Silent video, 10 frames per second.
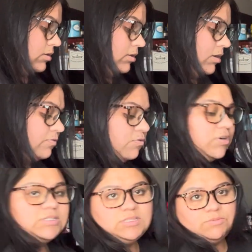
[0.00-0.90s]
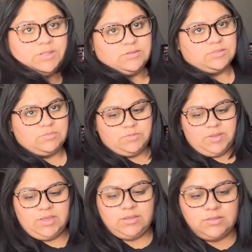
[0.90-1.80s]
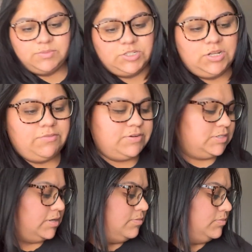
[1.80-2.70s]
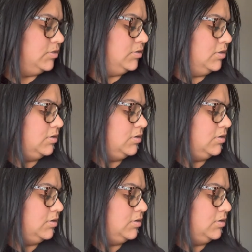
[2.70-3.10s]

And of course the reusable bag, especially for Sam's.